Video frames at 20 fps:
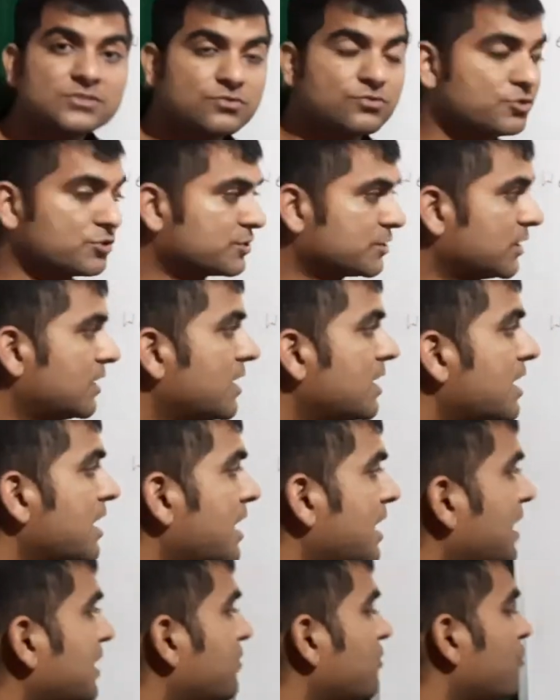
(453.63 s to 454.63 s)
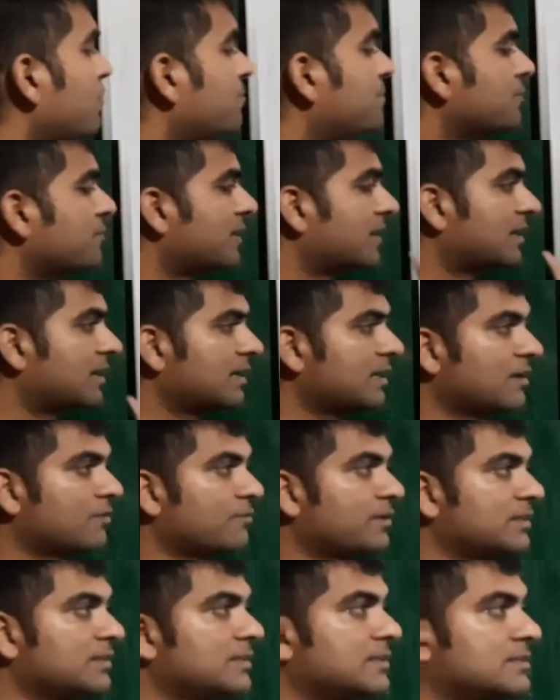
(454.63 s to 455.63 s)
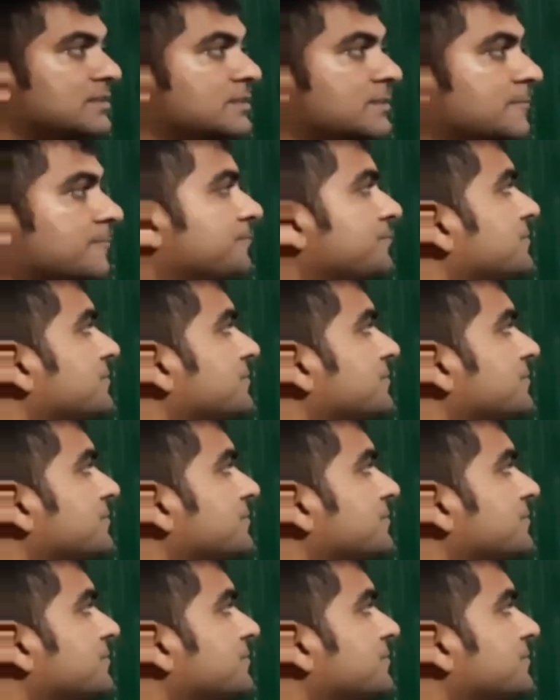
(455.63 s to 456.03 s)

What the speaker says: question. I hope you are clear with this.